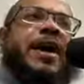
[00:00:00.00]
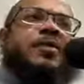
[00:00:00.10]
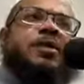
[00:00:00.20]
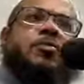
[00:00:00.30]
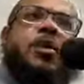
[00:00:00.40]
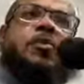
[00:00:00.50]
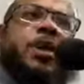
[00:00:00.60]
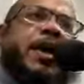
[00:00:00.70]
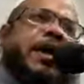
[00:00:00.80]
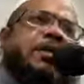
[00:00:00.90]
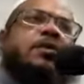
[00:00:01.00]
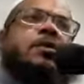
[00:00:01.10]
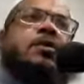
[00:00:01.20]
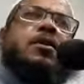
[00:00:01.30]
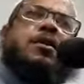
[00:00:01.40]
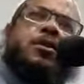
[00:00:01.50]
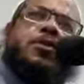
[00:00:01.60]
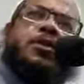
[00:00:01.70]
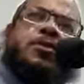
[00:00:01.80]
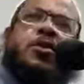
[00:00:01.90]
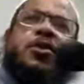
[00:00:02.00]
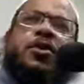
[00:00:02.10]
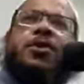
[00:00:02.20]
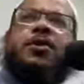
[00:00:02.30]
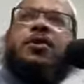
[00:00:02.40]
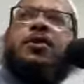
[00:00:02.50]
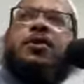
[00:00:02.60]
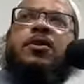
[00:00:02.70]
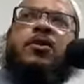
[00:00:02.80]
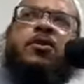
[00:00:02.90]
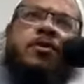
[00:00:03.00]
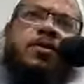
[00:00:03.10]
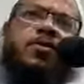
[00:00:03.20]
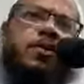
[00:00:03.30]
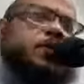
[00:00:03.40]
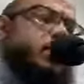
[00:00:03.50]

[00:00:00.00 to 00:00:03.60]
asking people, Hey, you know, what's going on with so,